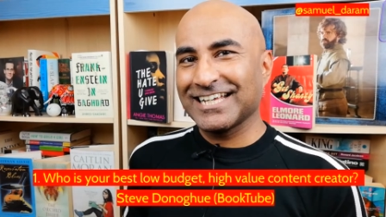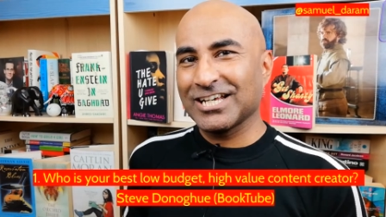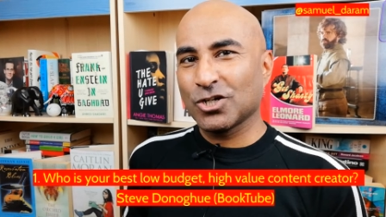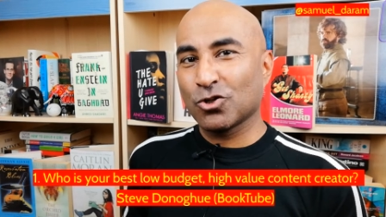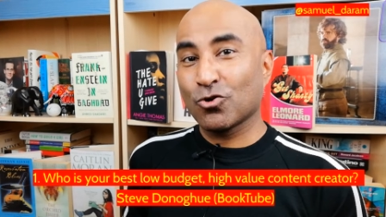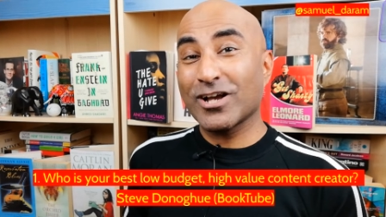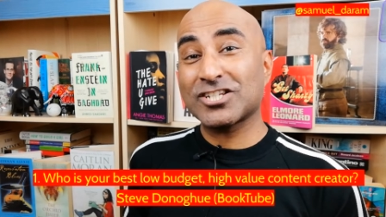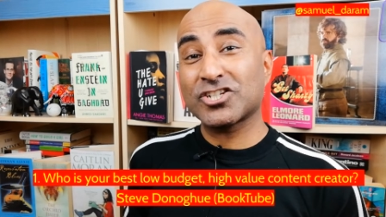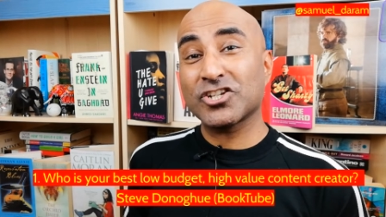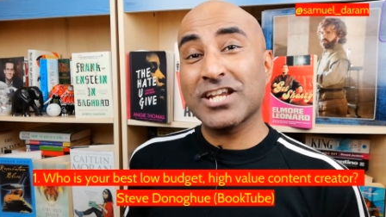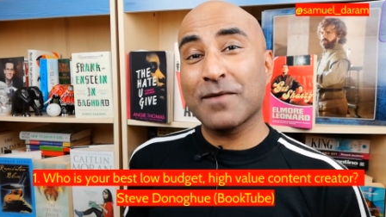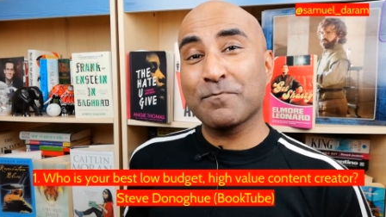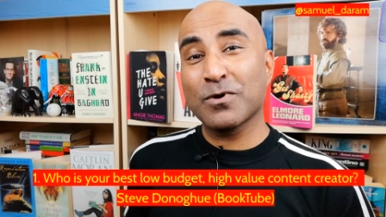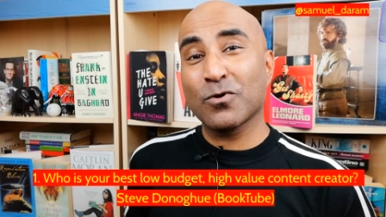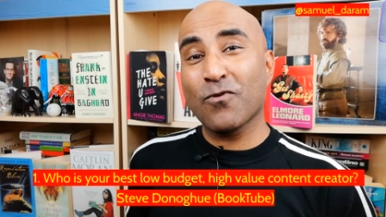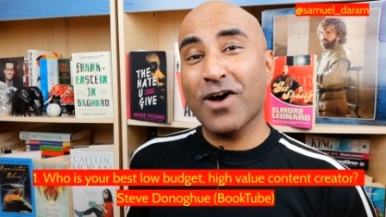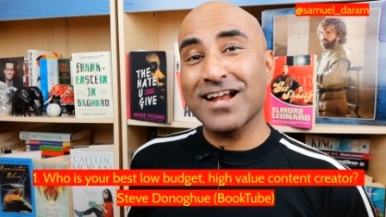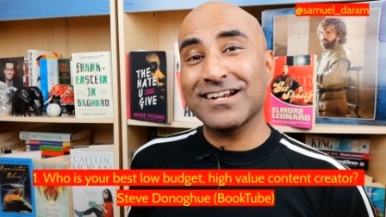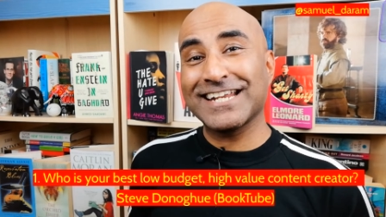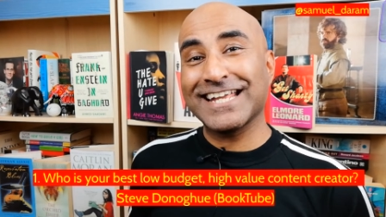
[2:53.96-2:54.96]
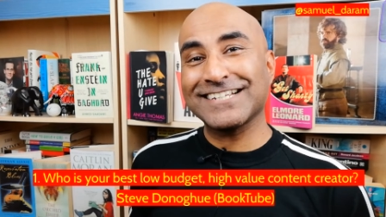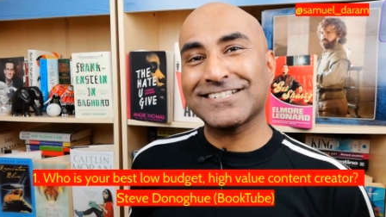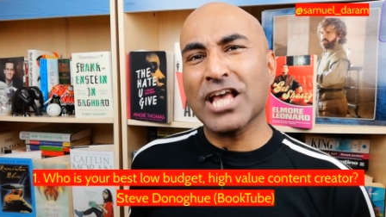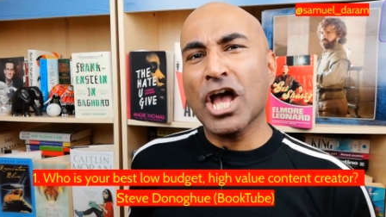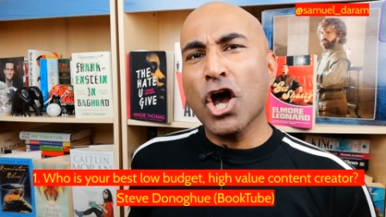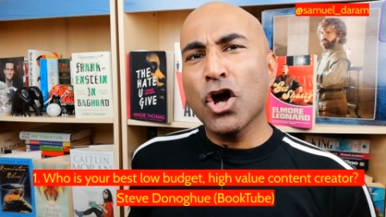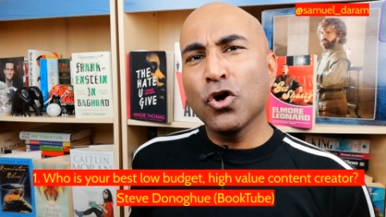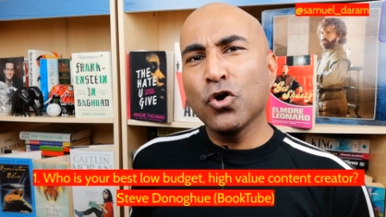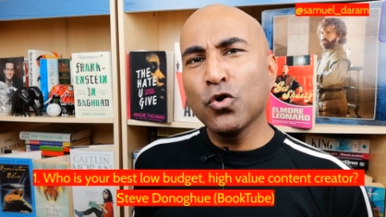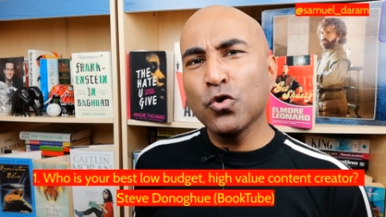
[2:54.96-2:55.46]
Question number 1 is,
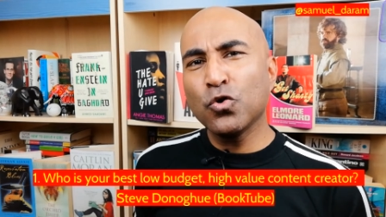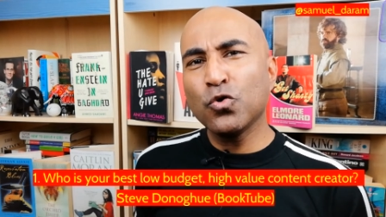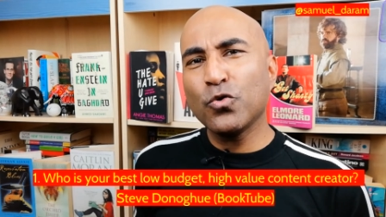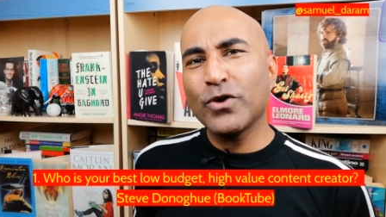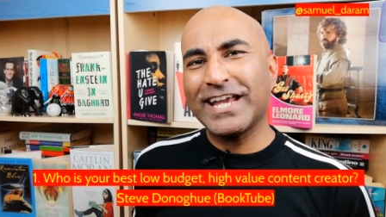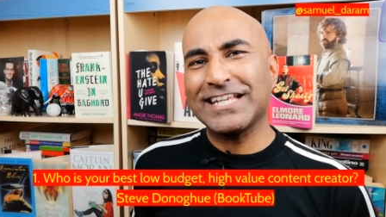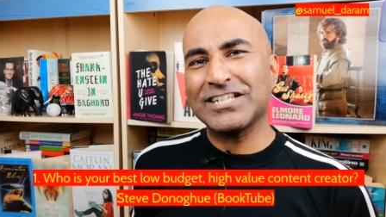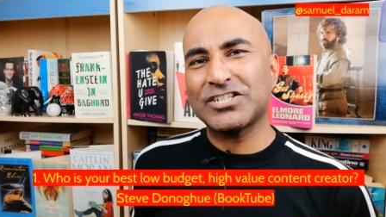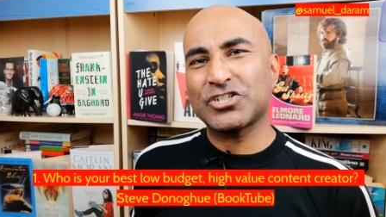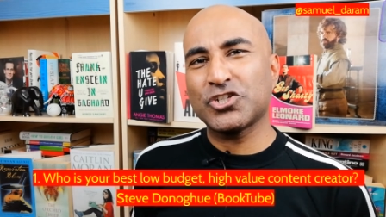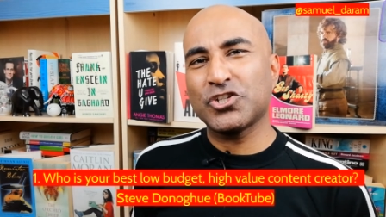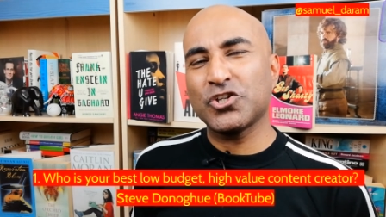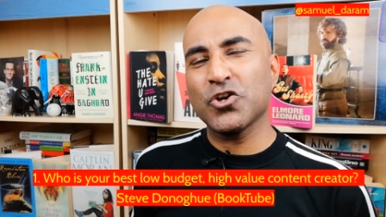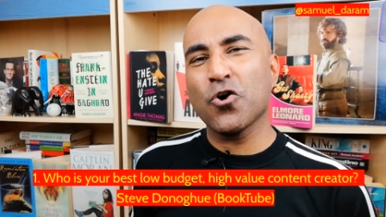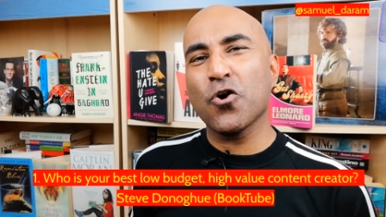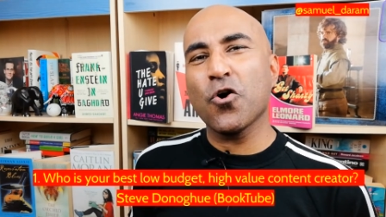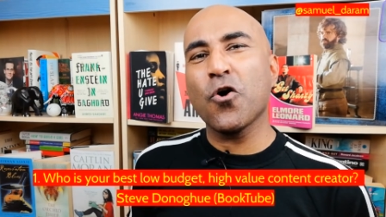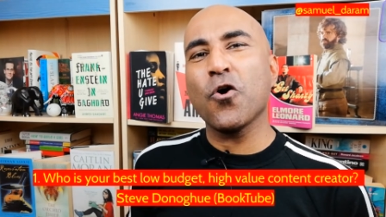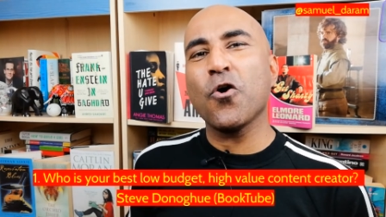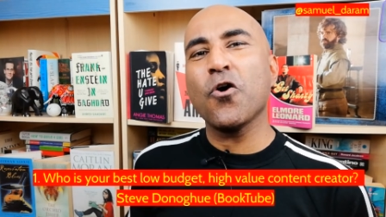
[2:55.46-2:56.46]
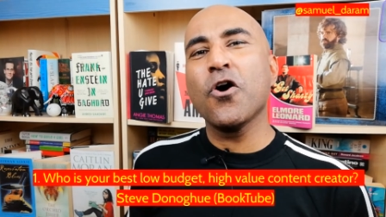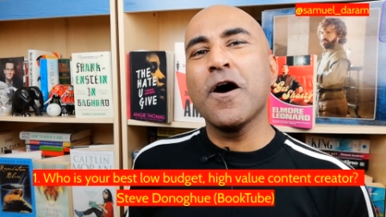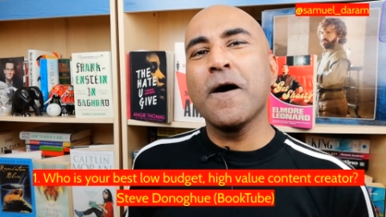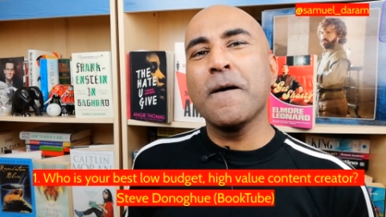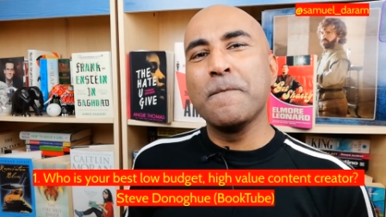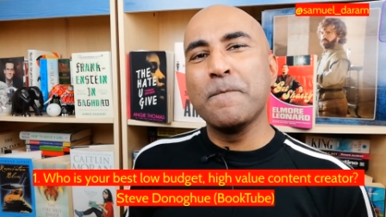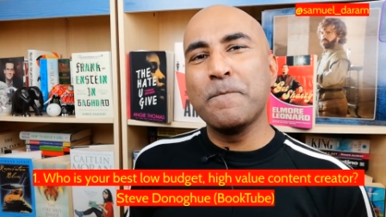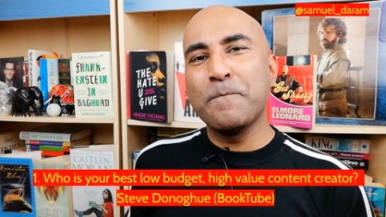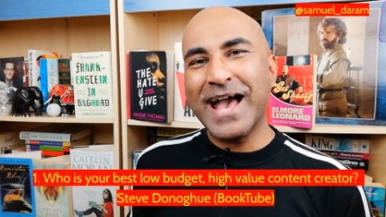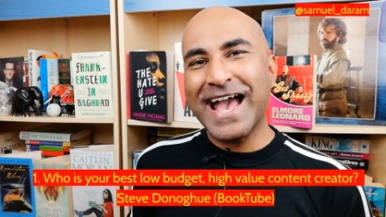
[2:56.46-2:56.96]
who is your
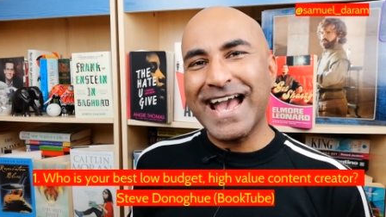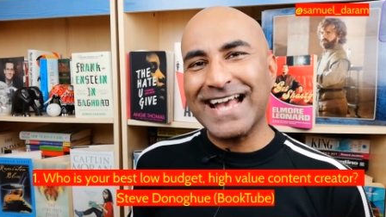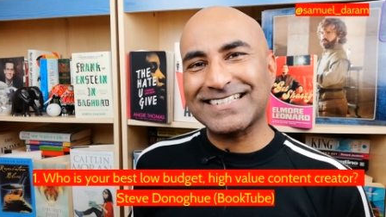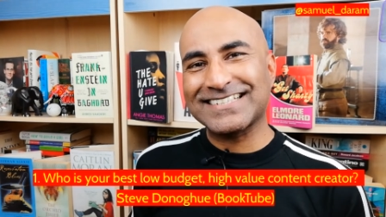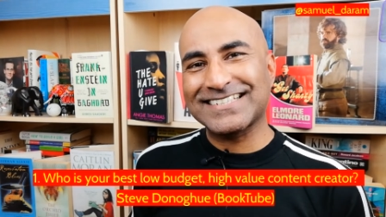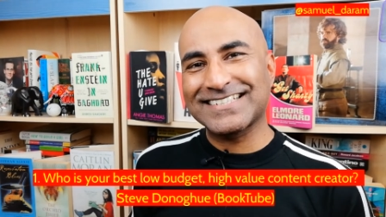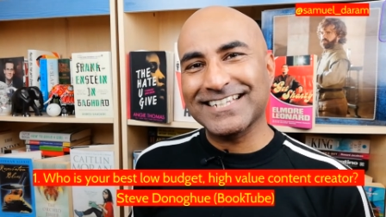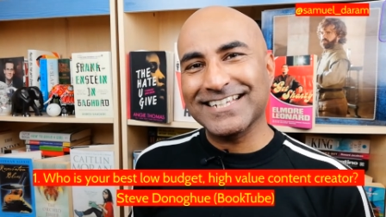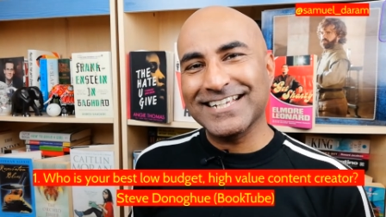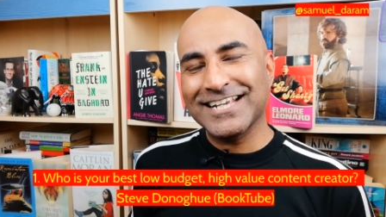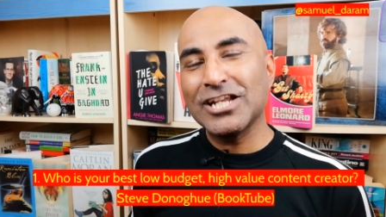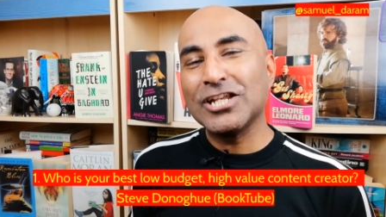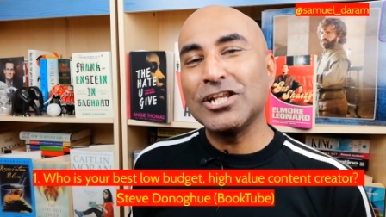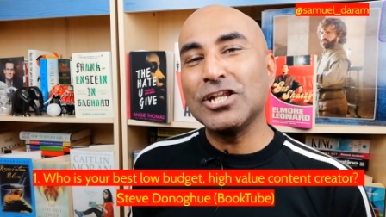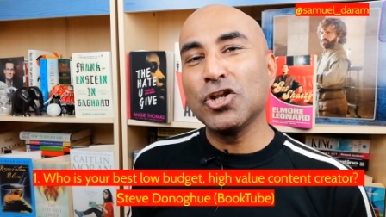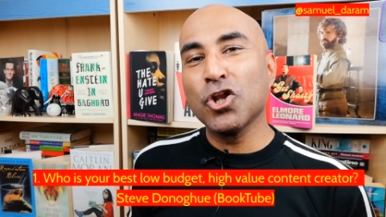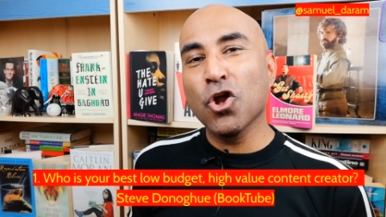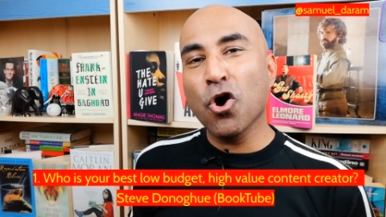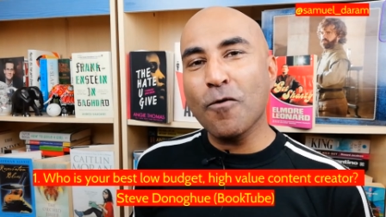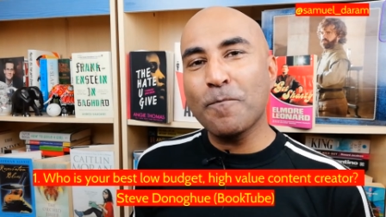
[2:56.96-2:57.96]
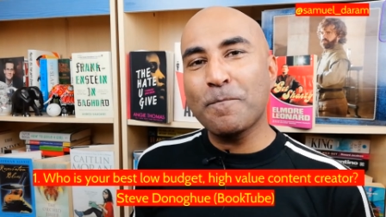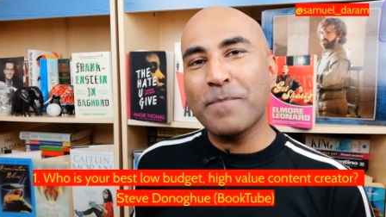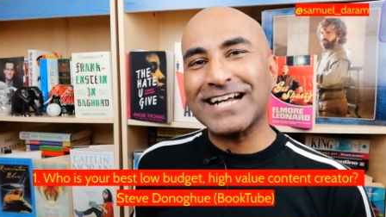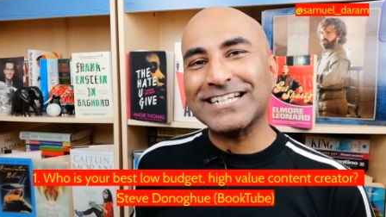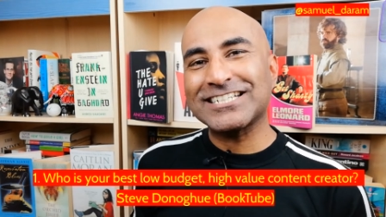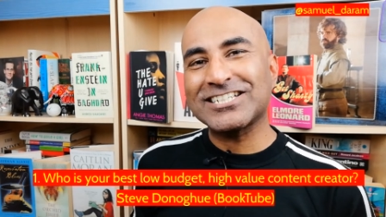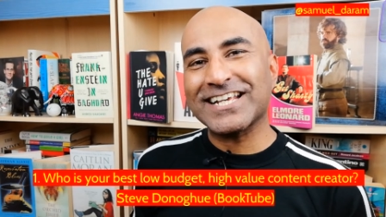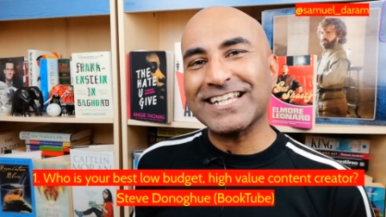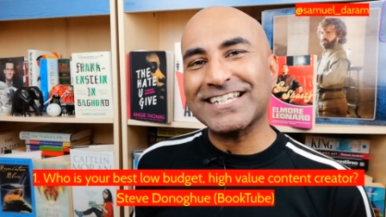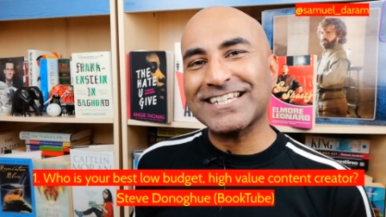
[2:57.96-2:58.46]
best low
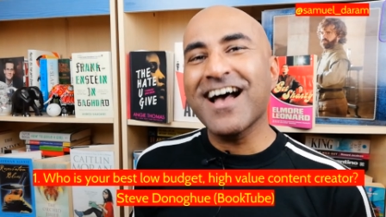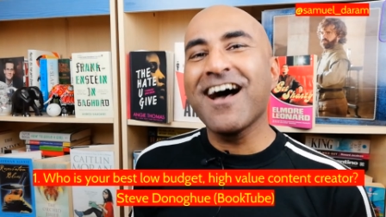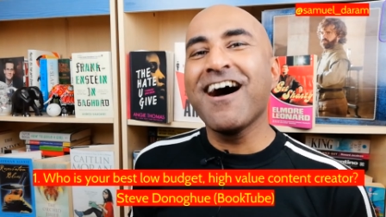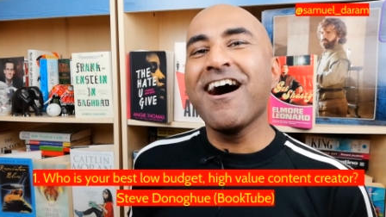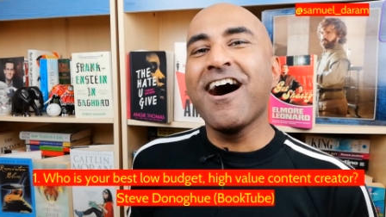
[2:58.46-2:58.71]
budget,